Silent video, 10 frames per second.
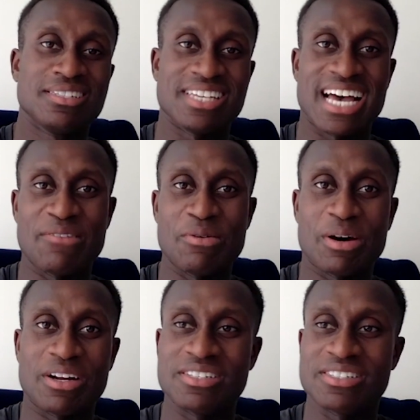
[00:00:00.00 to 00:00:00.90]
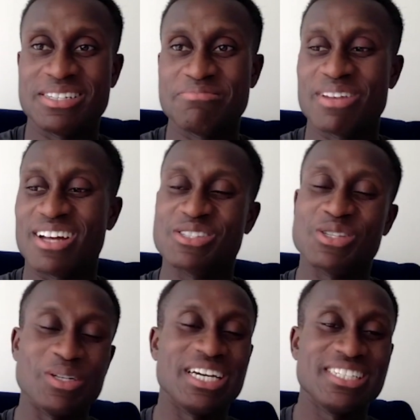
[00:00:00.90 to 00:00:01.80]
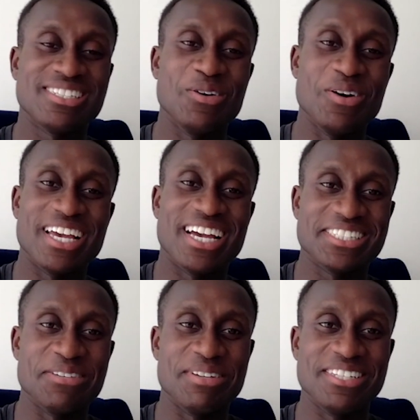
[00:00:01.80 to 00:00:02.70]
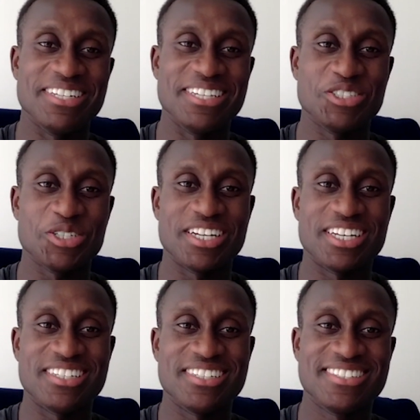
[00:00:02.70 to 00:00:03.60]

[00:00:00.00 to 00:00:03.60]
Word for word: have him on our team, not so nice to go against him in training.